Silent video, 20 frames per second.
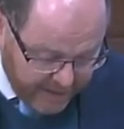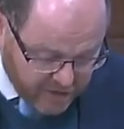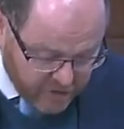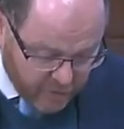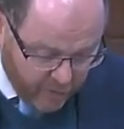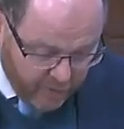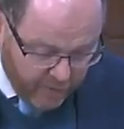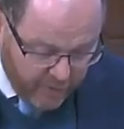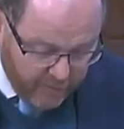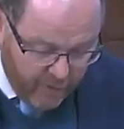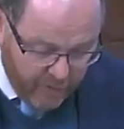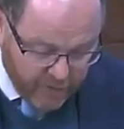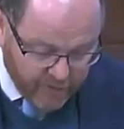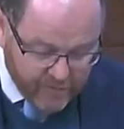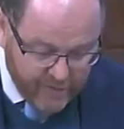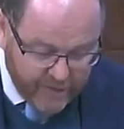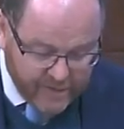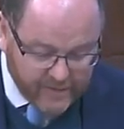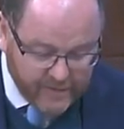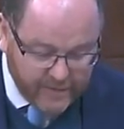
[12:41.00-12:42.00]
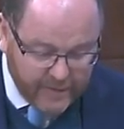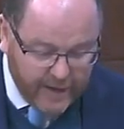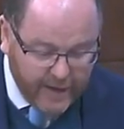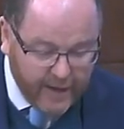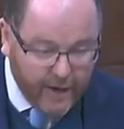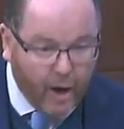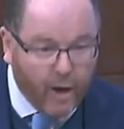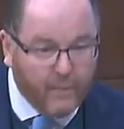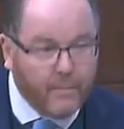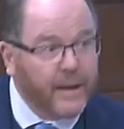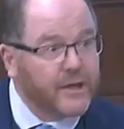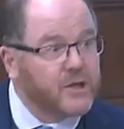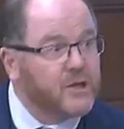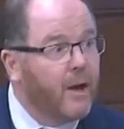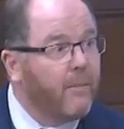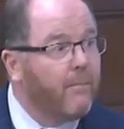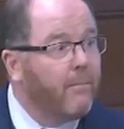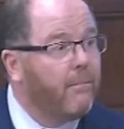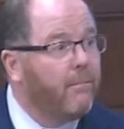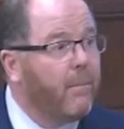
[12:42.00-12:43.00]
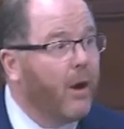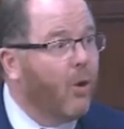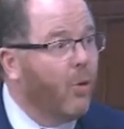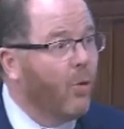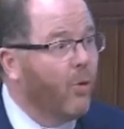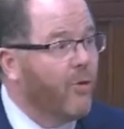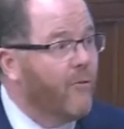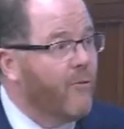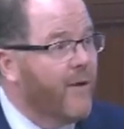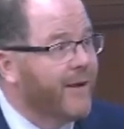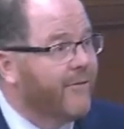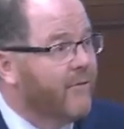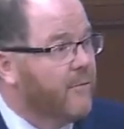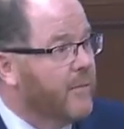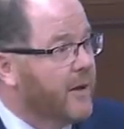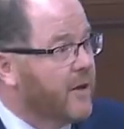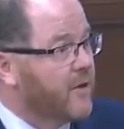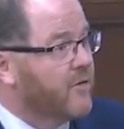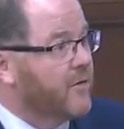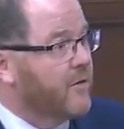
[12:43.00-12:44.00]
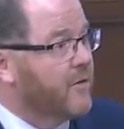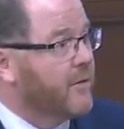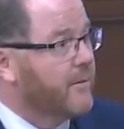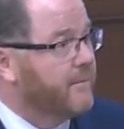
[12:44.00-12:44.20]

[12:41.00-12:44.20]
sure that the points raised today are picked up by all the relevant ministers.